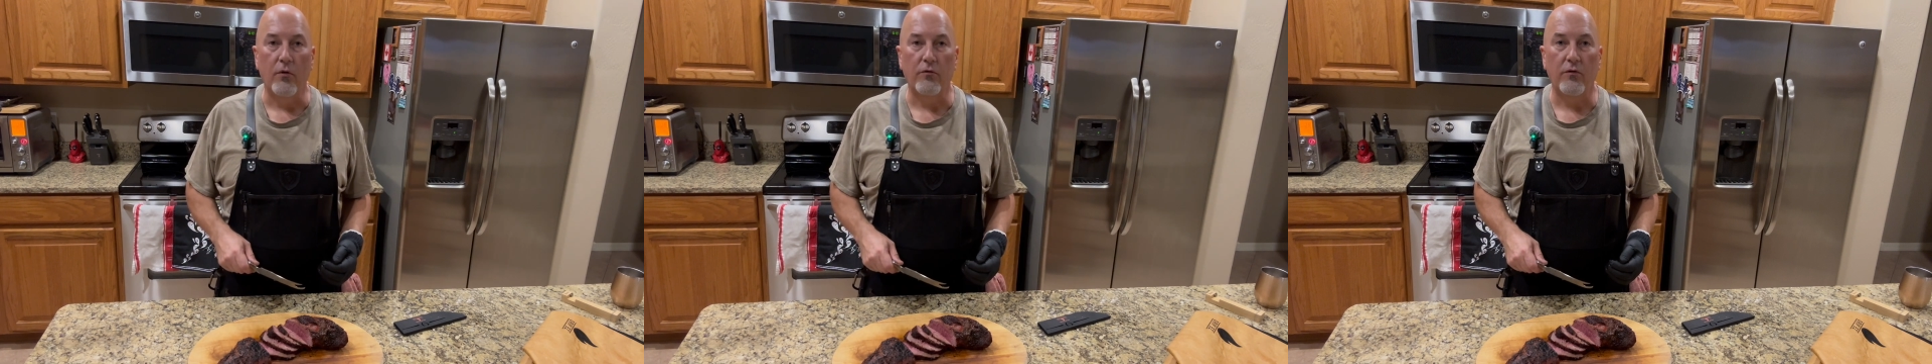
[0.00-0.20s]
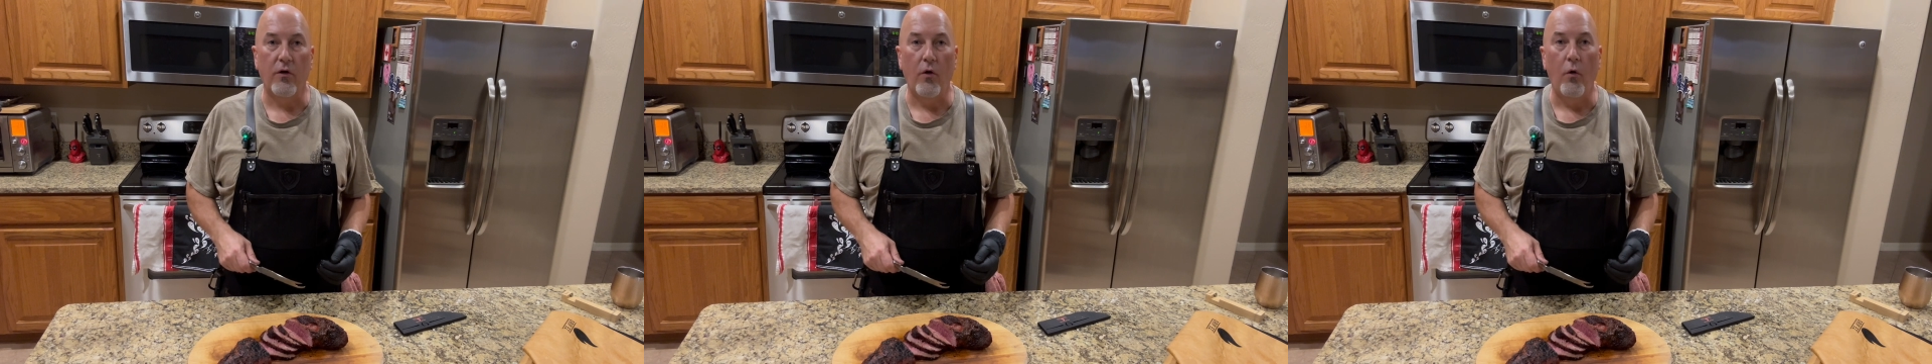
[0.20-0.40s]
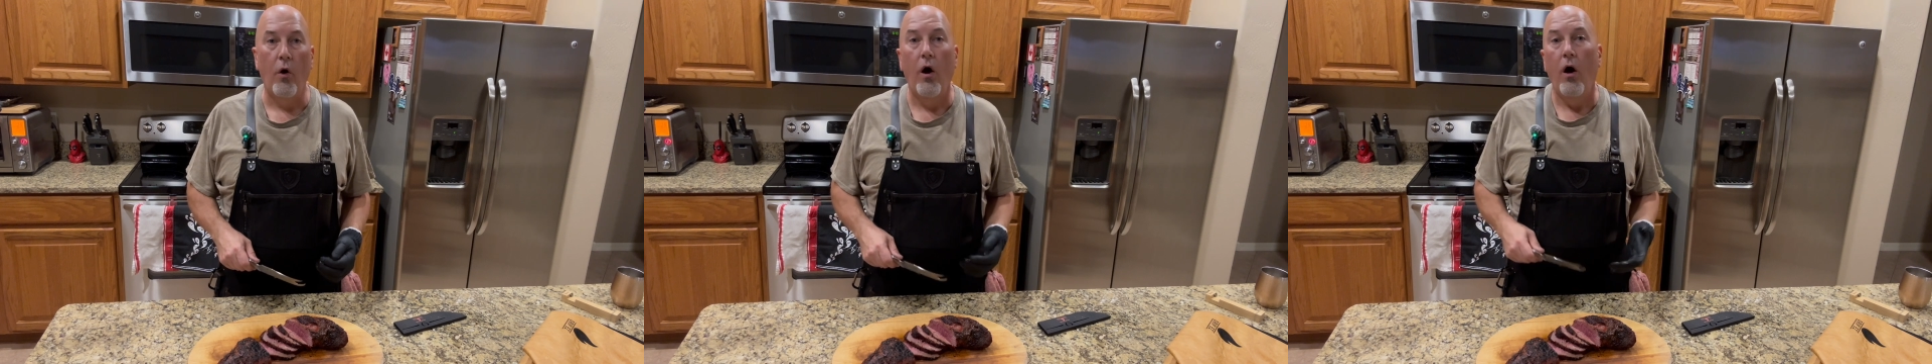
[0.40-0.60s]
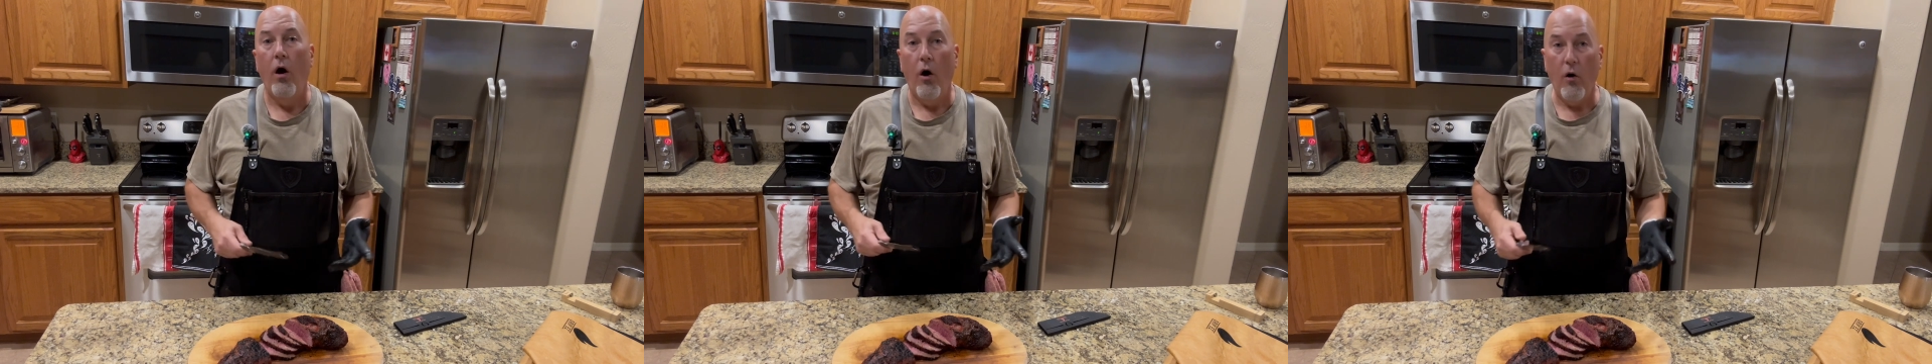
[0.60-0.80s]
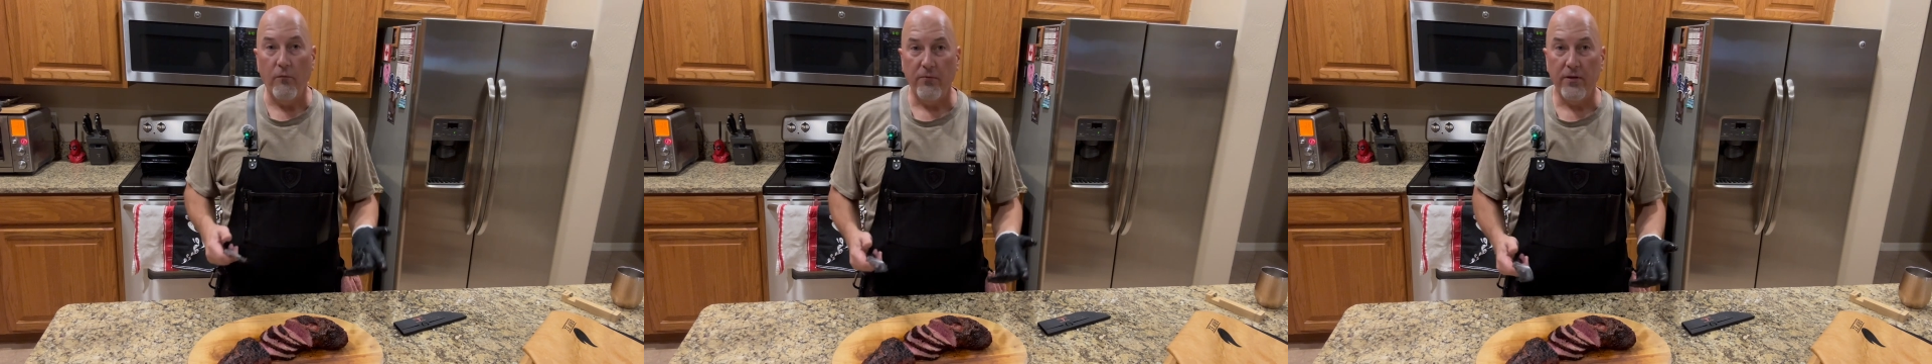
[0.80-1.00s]
So
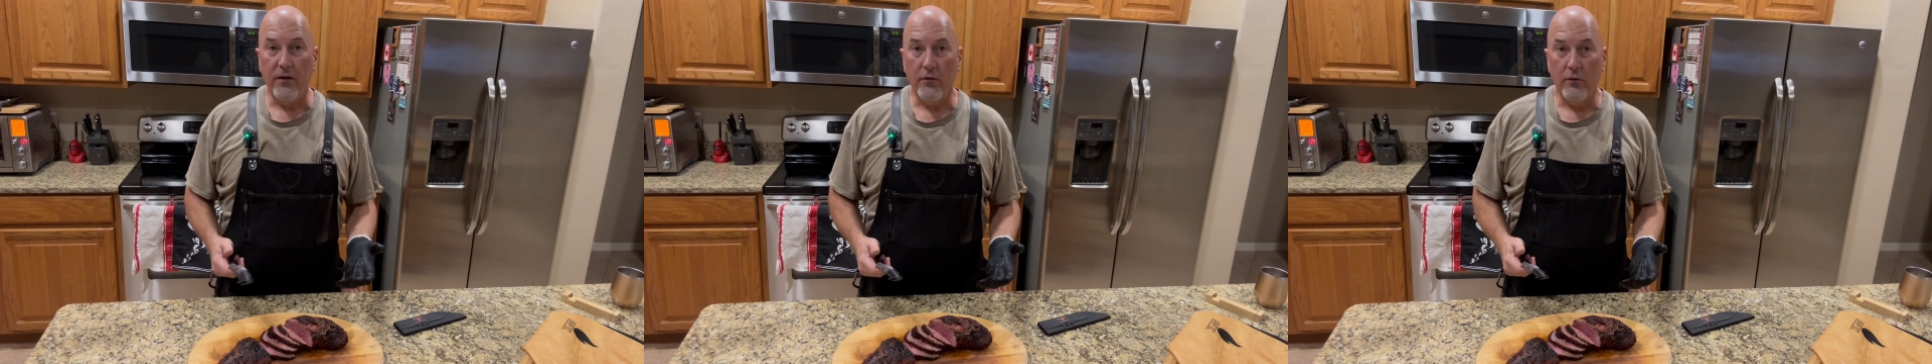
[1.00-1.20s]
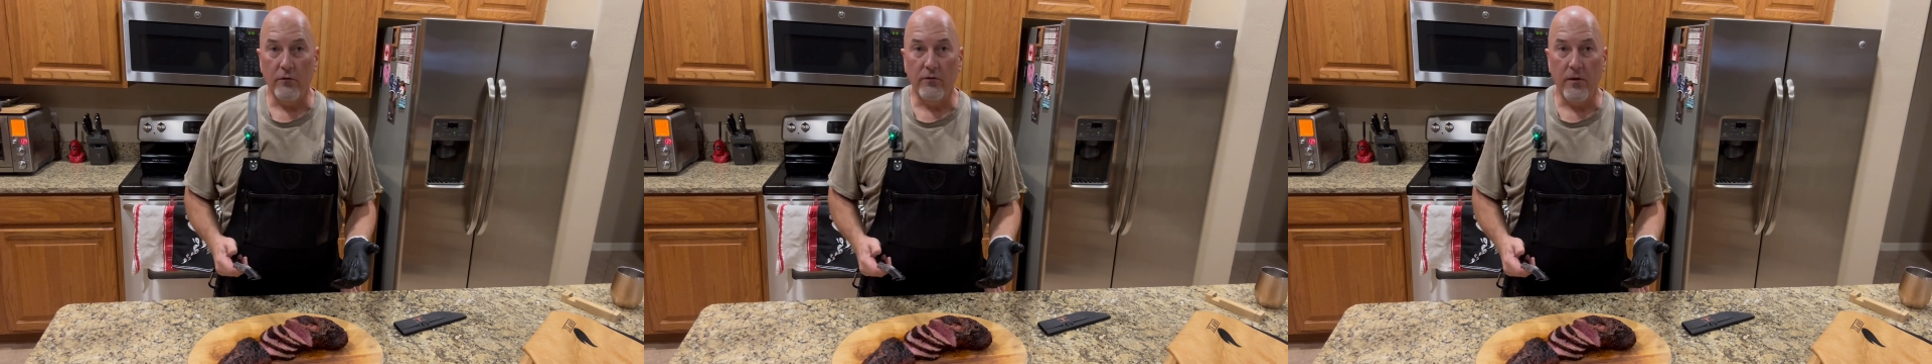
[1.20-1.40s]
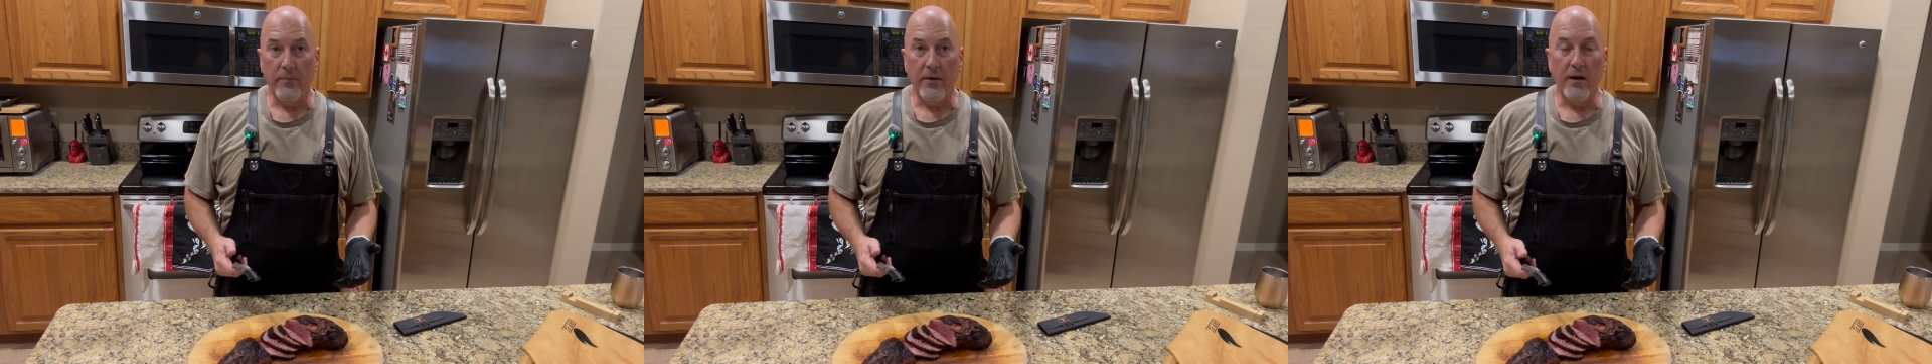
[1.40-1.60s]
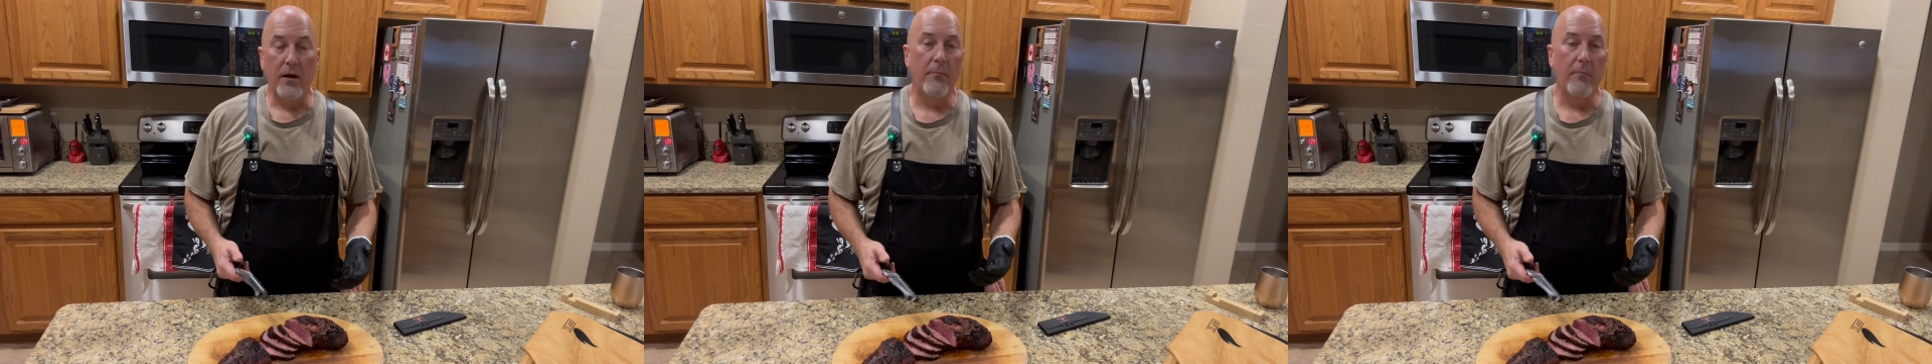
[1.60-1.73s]
hopefully you learned something